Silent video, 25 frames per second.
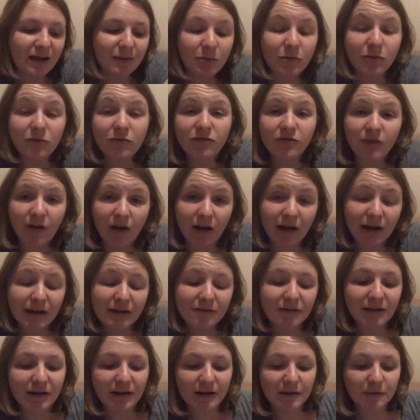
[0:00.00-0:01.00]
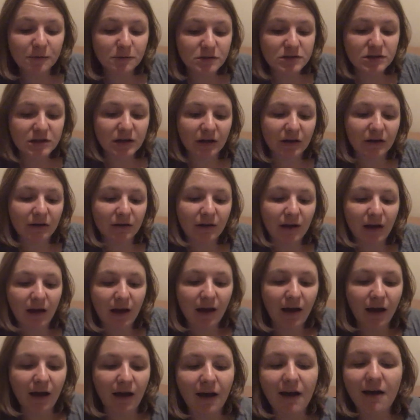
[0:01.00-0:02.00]
I bought five, and I also
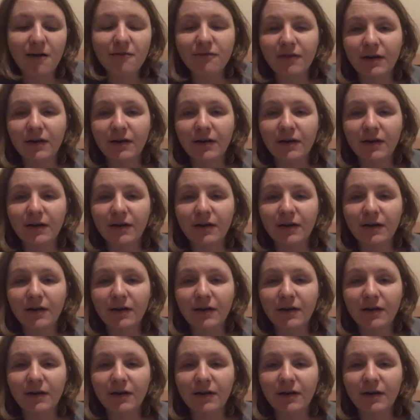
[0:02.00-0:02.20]
uh,